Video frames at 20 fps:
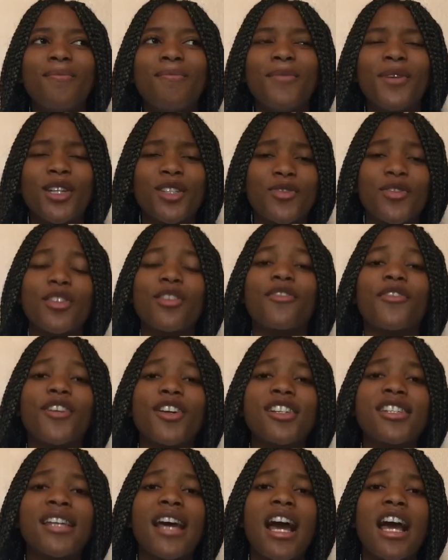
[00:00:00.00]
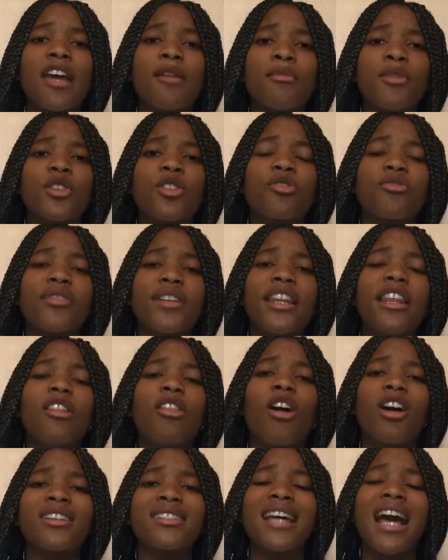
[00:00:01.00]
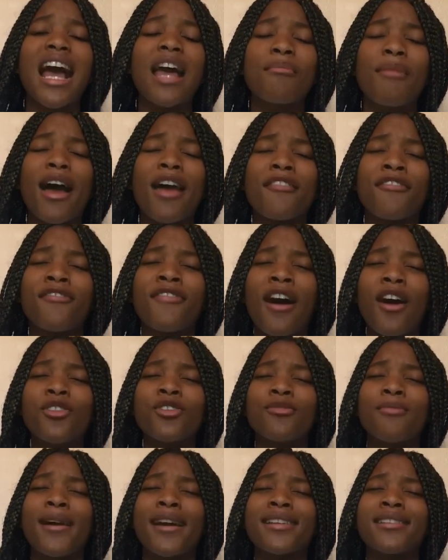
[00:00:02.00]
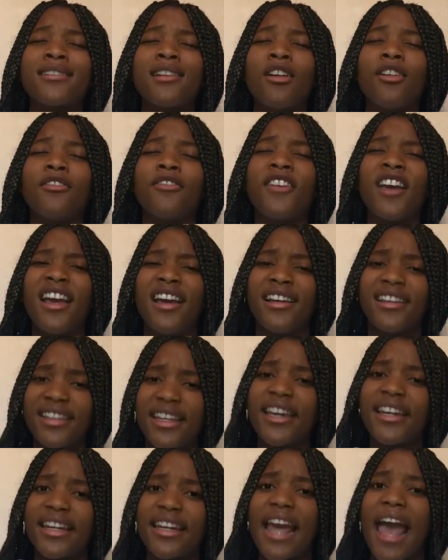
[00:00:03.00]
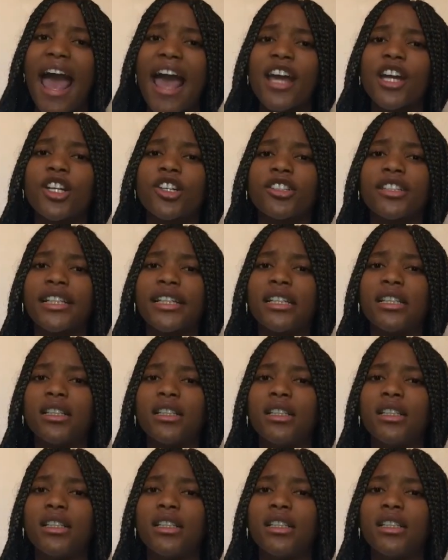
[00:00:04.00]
Because for the first time in a really long time, I found myself getting angry.